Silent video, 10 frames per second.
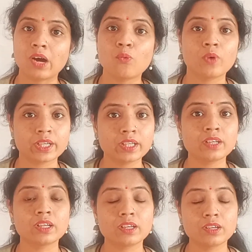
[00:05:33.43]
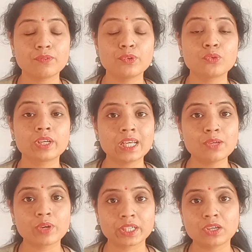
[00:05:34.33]
working, if you
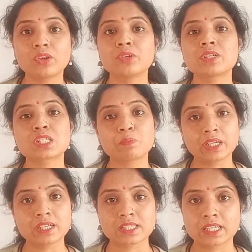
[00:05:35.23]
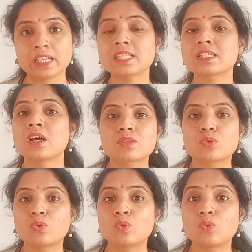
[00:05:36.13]
really working on your speaking skills.
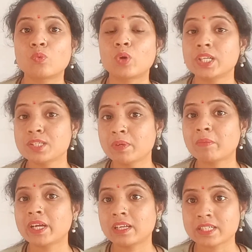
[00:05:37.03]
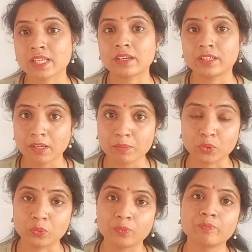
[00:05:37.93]
So what is meant by
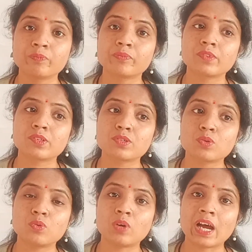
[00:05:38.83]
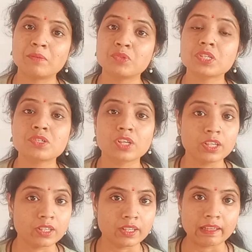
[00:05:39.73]
LSRW? So I am just
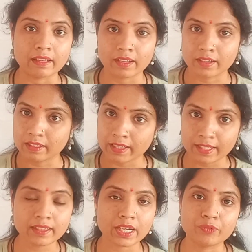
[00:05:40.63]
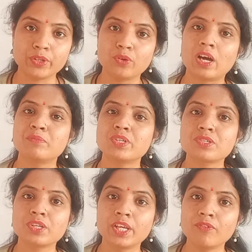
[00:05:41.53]
in that video I'm
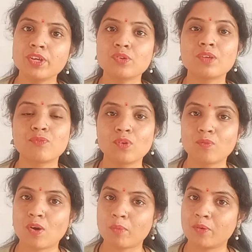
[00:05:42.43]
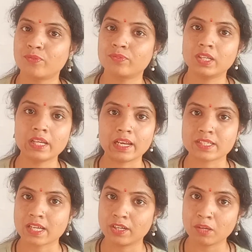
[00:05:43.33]
just giving you the full form of the
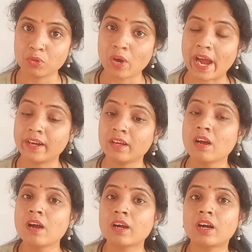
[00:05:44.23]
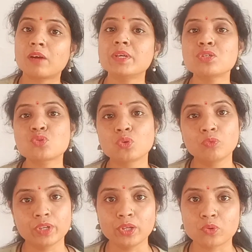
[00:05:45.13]
LSRW, and coming
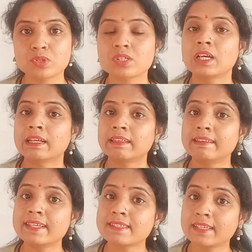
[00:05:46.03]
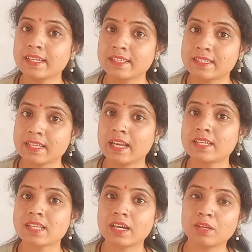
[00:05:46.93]
soon videos, these skills,
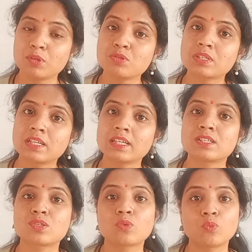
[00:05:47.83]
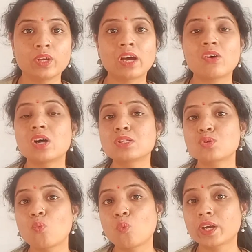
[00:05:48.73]
LSRW skills, we have
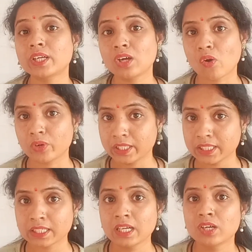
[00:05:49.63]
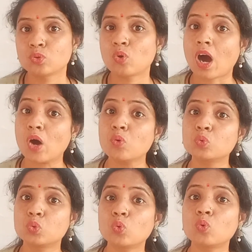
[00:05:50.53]
also working on it to
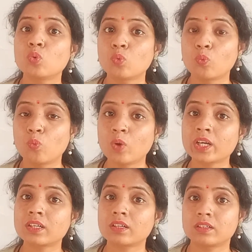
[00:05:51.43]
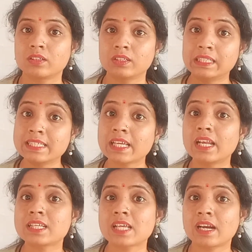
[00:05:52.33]
how to work this
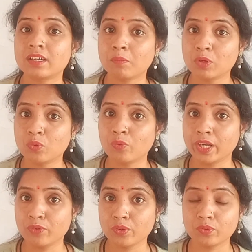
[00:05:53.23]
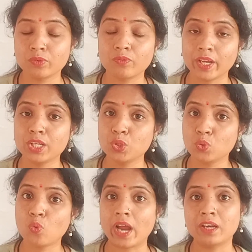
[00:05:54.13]
LSRW when
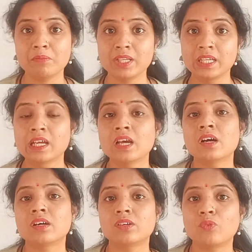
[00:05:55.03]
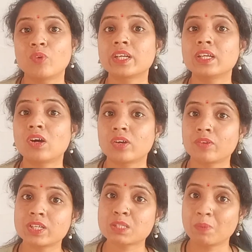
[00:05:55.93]
you and me working on
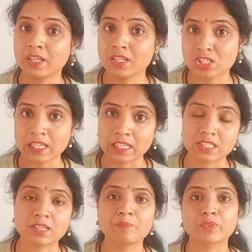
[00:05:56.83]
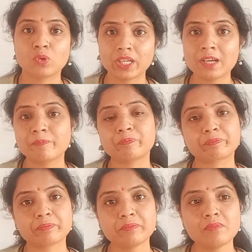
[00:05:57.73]
our speaking skills. Okay,
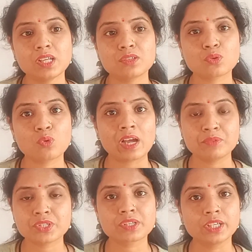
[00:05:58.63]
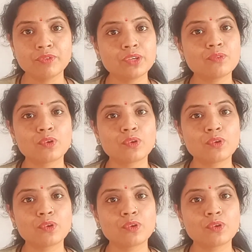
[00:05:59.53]
so I'm just giving you